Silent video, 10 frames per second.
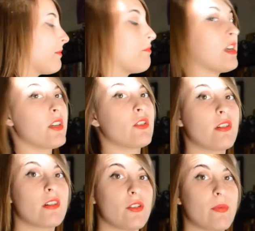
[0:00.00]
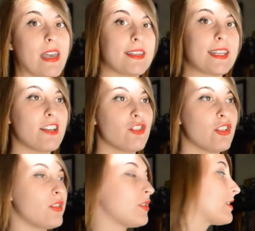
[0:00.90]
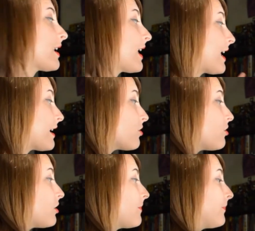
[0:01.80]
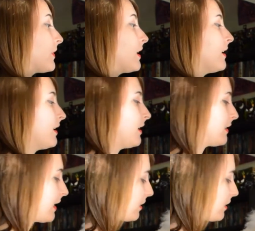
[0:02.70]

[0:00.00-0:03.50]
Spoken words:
Make sure you pay attention to the angle that